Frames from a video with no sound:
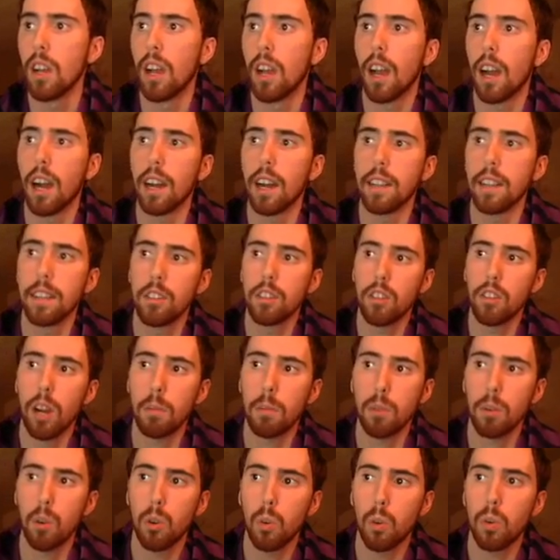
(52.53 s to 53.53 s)
Uh, they
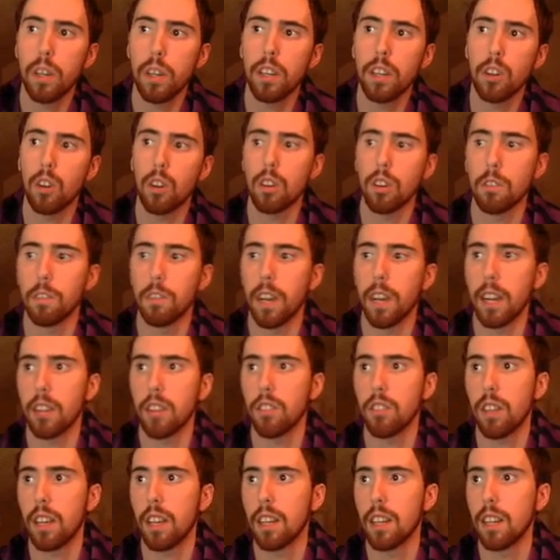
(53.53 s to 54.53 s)
drop Gorian
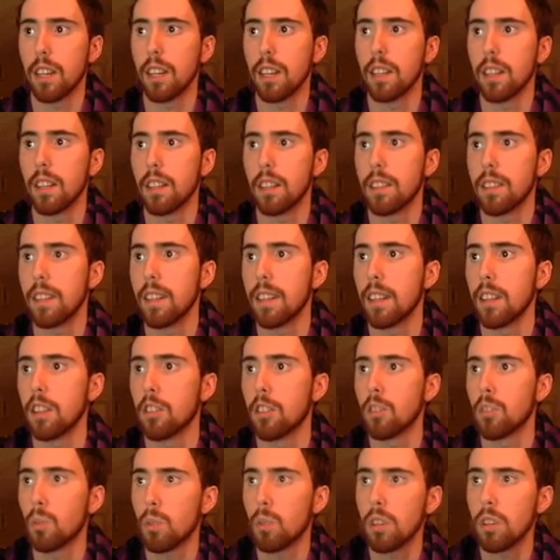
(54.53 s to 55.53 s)
artifacts, and uh, the, the
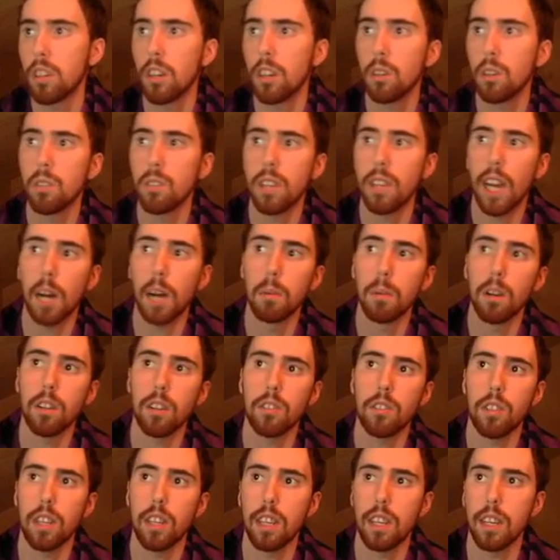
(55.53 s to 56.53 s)
Thorncoat
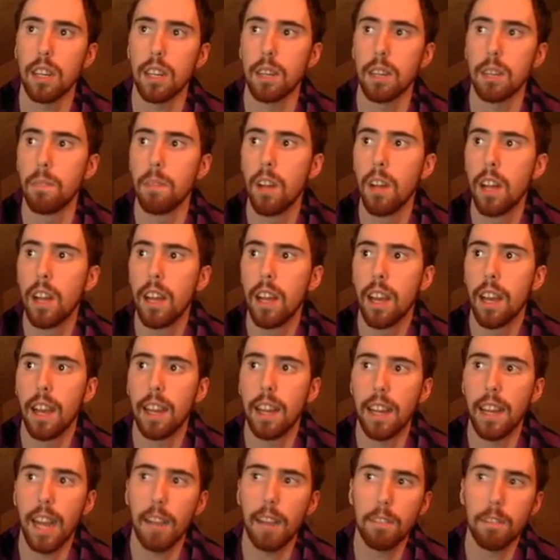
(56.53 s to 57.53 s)
Talbuks, the, um, and
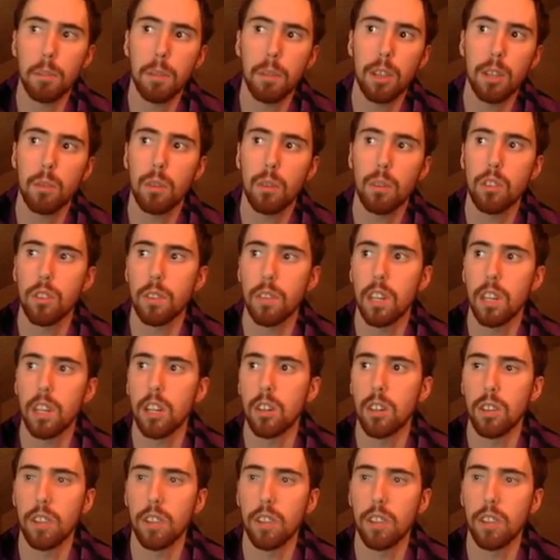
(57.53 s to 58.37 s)
they have to be the ones over here.